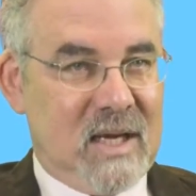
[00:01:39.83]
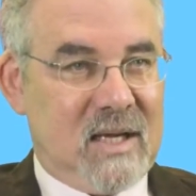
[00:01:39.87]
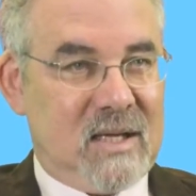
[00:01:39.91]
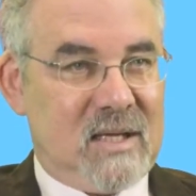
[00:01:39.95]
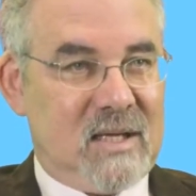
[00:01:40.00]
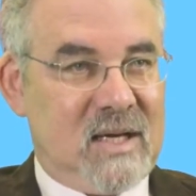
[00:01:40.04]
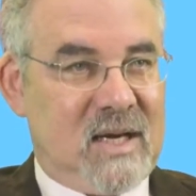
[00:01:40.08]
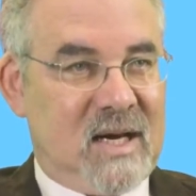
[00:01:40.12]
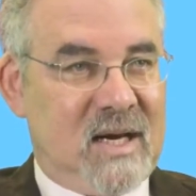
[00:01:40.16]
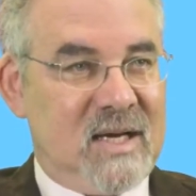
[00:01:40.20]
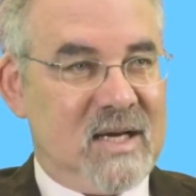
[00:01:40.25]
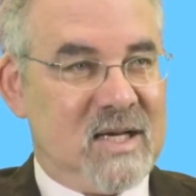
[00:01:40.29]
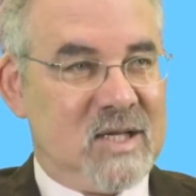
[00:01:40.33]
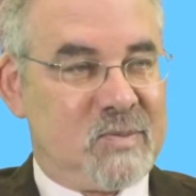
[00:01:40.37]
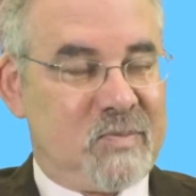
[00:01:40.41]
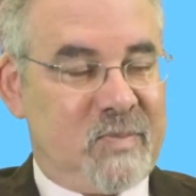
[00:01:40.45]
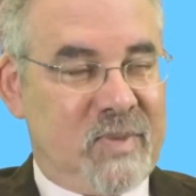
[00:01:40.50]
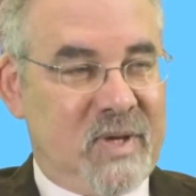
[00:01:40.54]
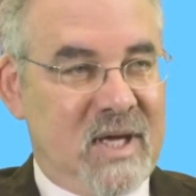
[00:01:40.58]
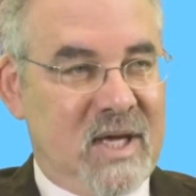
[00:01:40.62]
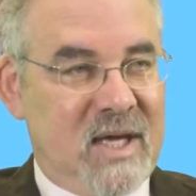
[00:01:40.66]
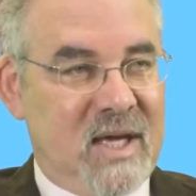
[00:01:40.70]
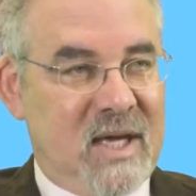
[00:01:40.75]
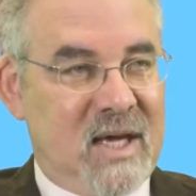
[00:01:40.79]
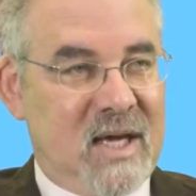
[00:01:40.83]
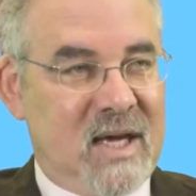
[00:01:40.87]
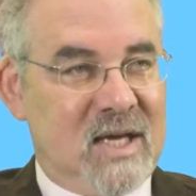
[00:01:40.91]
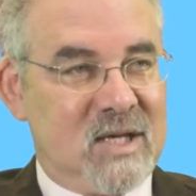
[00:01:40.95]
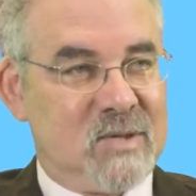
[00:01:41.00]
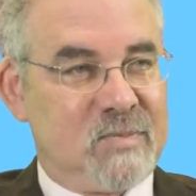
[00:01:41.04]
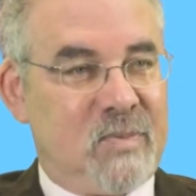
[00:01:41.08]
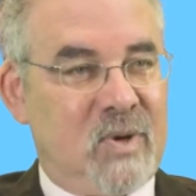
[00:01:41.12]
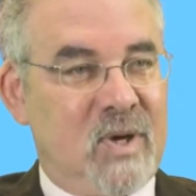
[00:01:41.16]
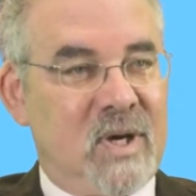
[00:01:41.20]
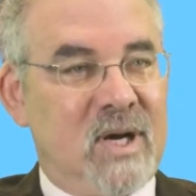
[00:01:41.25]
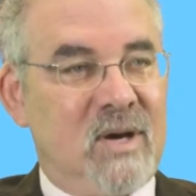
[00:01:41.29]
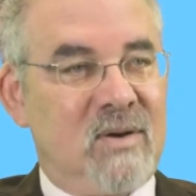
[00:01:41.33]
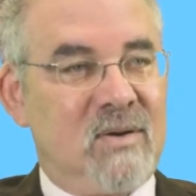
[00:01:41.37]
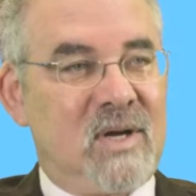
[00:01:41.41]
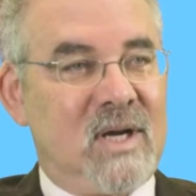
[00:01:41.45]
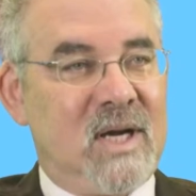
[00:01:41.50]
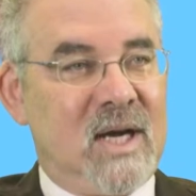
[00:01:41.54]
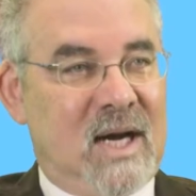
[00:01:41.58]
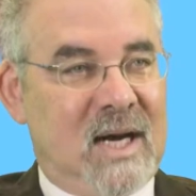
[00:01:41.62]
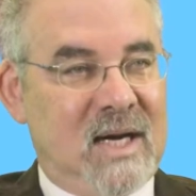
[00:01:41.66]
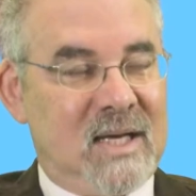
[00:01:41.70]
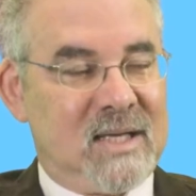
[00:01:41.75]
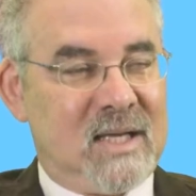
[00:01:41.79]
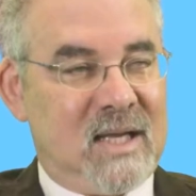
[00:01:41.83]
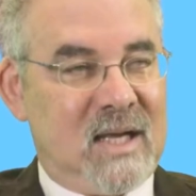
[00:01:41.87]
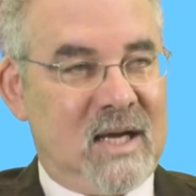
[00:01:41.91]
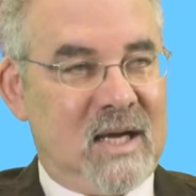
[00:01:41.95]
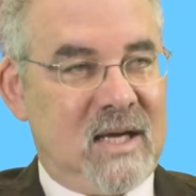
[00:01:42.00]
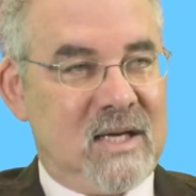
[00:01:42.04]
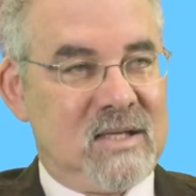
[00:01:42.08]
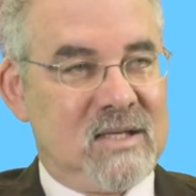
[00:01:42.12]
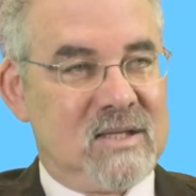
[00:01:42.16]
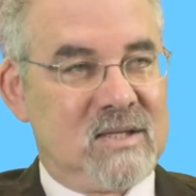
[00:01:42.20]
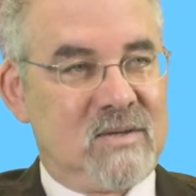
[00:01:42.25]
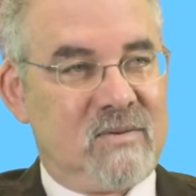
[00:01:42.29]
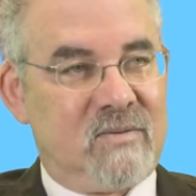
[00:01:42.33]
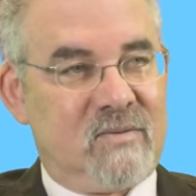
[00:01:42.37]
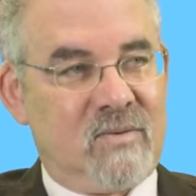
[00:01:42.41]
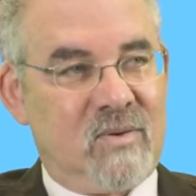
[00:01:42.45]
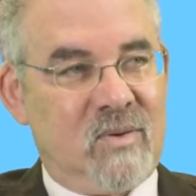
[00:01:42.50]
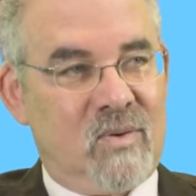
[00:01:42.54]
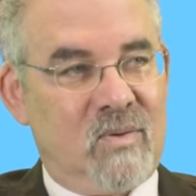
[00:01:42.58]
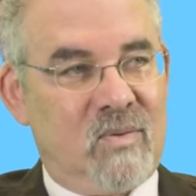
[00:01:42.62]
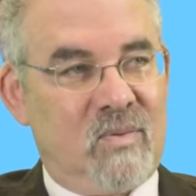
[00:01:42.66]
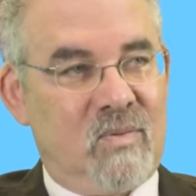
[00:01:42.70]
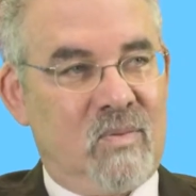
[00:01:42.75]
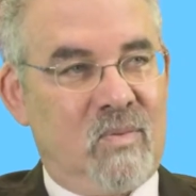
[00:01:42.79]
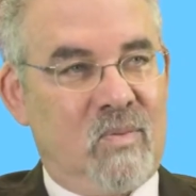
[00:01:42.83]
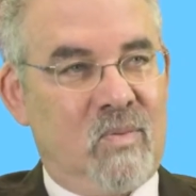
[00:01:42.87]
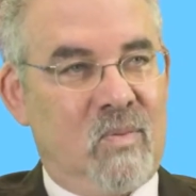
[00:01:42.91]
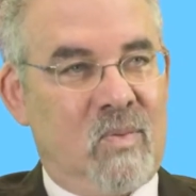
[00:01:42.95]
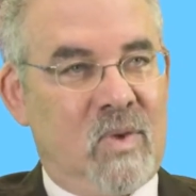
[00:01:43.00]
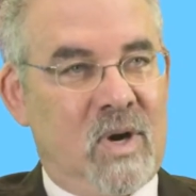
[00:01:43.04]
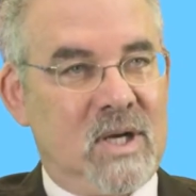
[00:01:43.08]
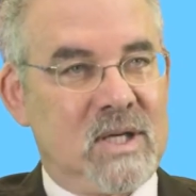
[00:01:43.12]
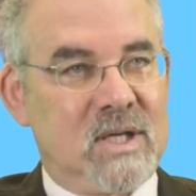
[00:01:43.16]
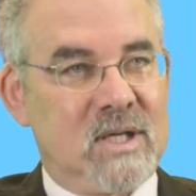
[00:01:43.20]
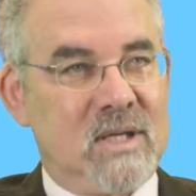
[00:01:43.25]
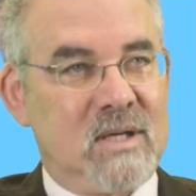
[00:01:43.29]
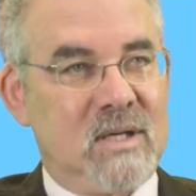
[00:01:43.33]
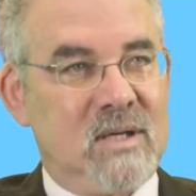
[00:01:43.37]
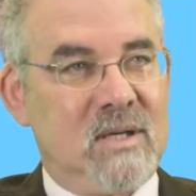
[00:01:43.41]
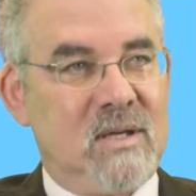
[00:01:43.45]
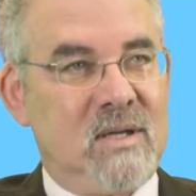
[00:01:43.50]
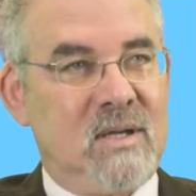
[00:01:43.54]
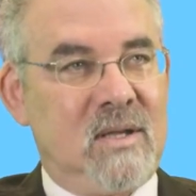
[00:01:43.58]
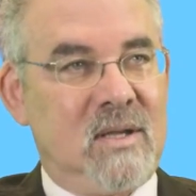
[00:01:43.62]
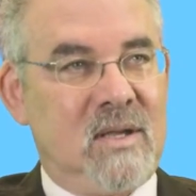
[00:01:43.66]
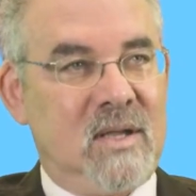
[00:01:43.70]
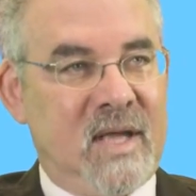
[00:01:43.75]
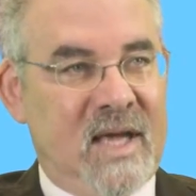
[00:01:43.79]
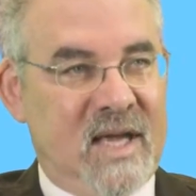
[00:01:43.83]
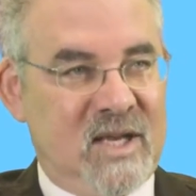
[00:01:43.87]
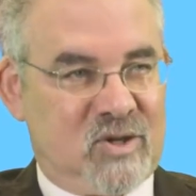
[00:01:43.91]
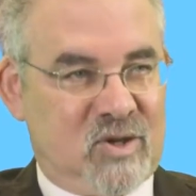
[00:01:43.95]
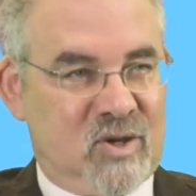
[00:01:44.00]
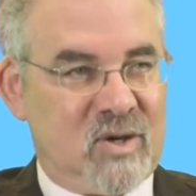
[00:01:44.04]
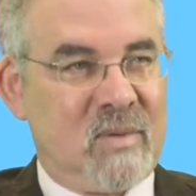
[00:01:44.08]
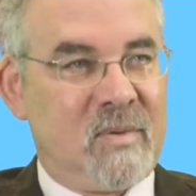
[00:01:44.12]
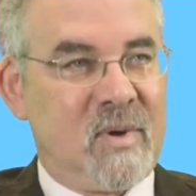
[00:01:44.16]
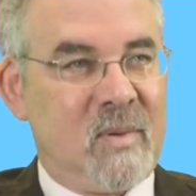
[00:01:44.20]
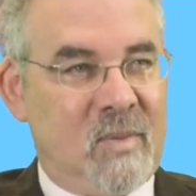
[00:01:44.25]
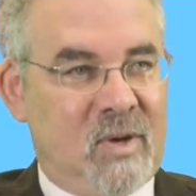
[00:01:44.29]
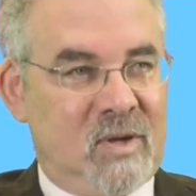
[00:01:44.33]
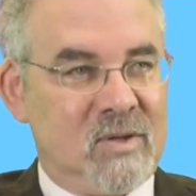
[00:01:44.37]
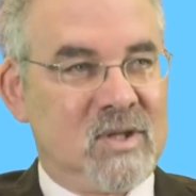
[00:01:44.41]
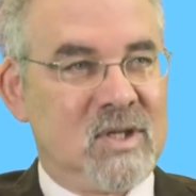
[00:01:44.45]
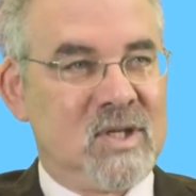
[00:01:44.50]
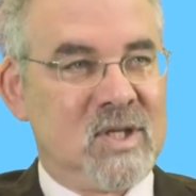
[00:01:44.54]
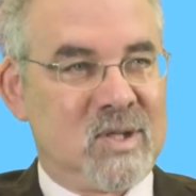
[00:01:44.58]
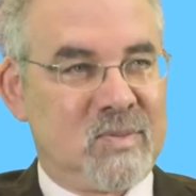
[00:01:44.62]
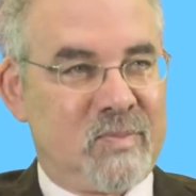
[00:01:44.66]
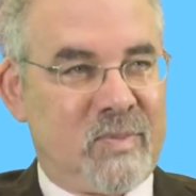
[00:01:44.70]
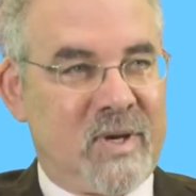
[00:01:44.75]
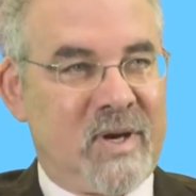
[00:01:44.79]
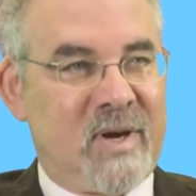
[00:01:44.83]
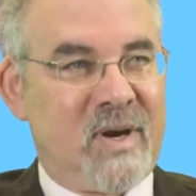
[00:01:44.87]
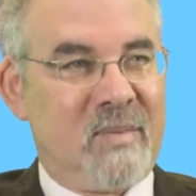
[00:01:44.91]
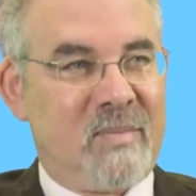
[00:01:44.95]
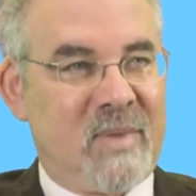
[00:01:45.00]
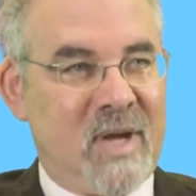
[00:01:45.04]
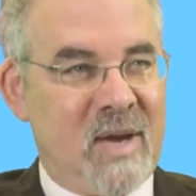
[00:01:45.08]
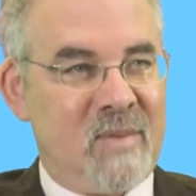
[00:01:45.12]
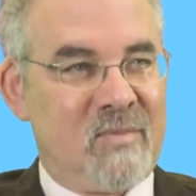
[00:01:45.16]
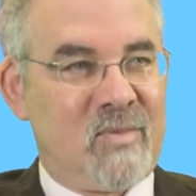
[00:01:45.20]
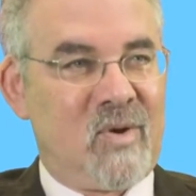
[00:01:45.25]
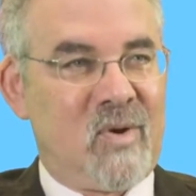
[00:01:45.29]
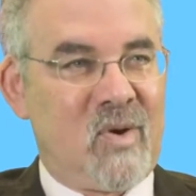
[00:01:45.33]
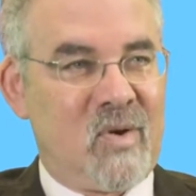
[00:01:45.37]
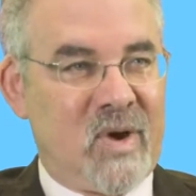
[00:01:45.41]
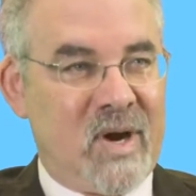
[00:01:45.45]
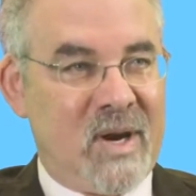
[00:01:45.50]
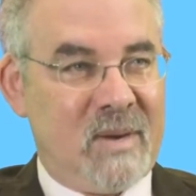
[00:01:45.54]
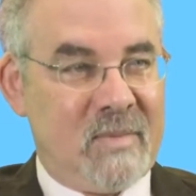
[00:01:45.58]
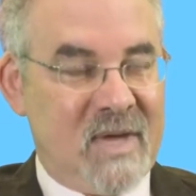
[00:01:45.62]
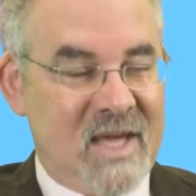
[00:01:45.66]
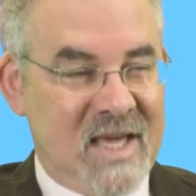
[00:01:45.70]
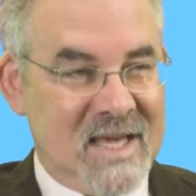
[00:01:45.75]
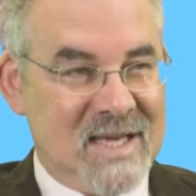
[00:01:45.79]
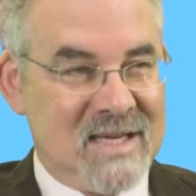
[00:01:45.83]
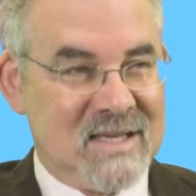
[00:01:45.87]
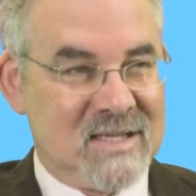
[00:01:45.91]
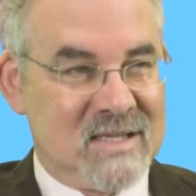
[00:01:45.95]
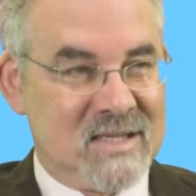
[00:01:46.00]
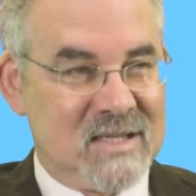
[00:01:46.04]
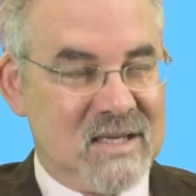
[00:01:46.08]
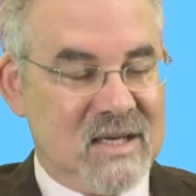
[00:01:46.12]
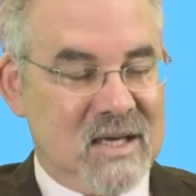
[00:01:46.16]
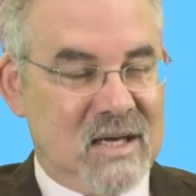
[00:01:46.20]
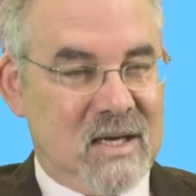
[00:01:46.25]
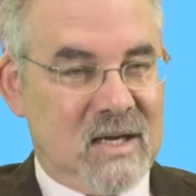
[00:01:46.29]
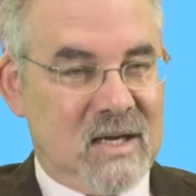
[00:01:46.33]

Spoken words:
The IASP has put out guidelines for what they term a multidisciplinary pain program is.